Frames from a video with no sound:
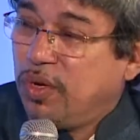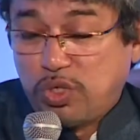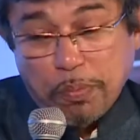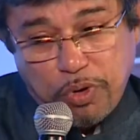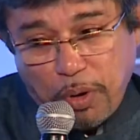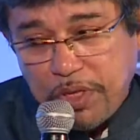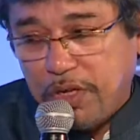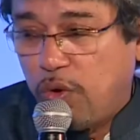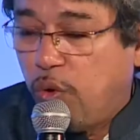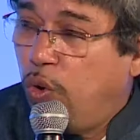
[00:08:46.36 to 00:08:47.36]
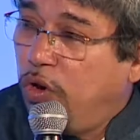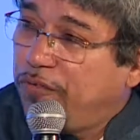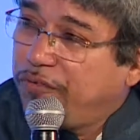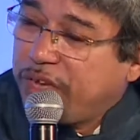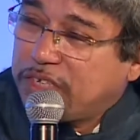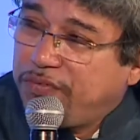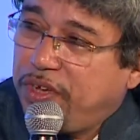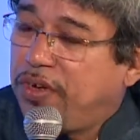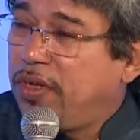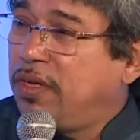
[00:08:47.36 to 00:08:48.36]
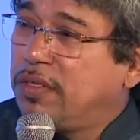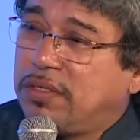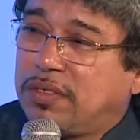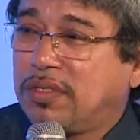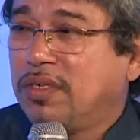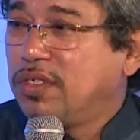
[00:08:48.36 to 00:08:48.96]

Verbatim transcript: So probably the old fixed fee deals,